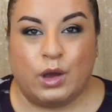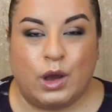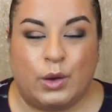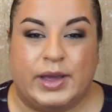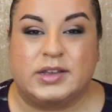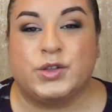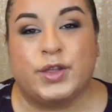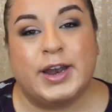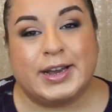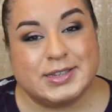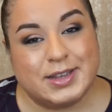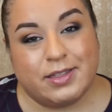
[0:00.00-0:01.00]
Okay, so the
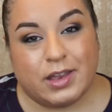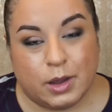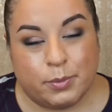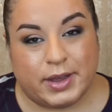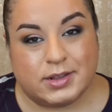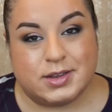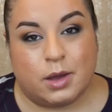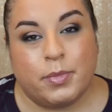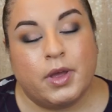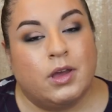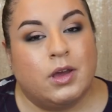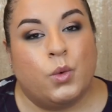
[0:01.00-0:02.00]
next thing that I picked up
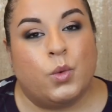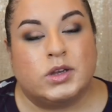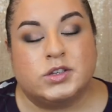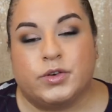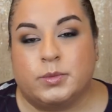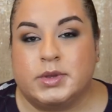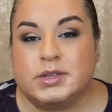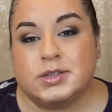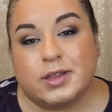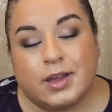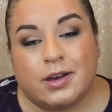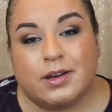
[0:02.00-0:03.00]
was from
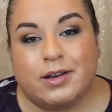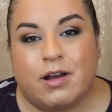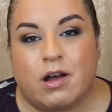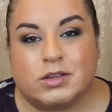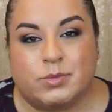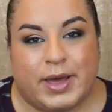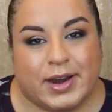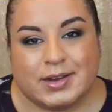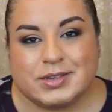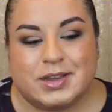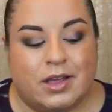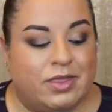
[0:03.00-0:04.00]
Sleek
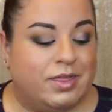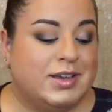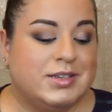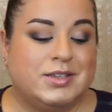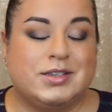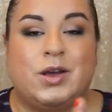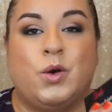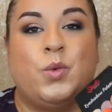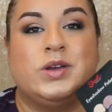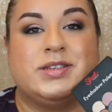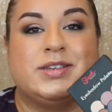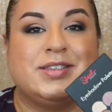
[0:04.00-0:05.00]
Cosmetics, and this
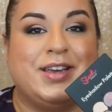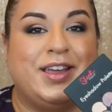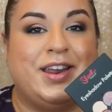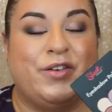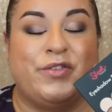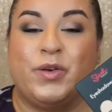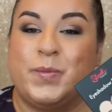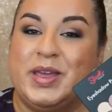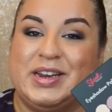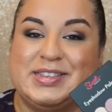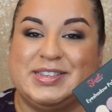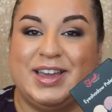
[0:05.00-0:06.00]
was exciting for me
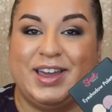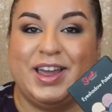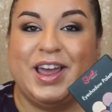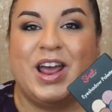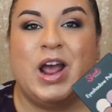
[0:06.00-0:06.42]
to see